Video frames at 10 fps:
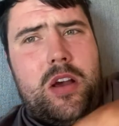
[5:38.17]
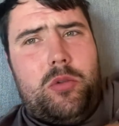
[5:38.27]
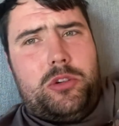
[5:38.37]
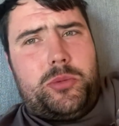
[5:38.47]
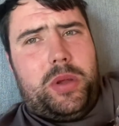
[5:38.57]

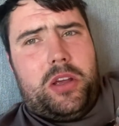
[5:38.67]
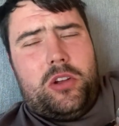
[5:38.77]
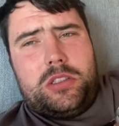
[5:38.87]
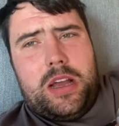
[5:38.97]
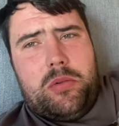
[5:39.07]
wants to be in
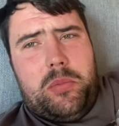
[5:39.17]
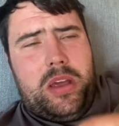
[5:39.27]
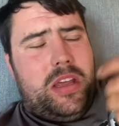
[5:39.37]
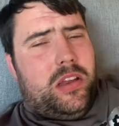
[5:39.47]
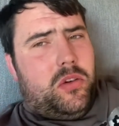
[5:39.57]
contact with
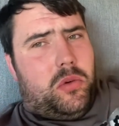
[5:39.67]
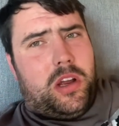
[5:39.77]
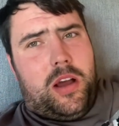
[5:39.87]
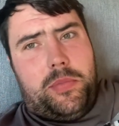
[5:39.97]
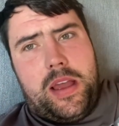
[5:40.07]
me, you want
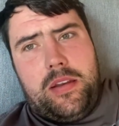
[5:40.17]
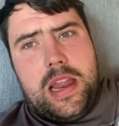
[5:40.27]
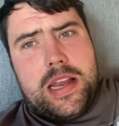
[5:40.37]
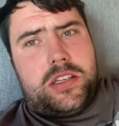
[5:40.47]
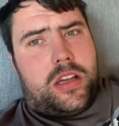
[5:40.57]
to come down, lads,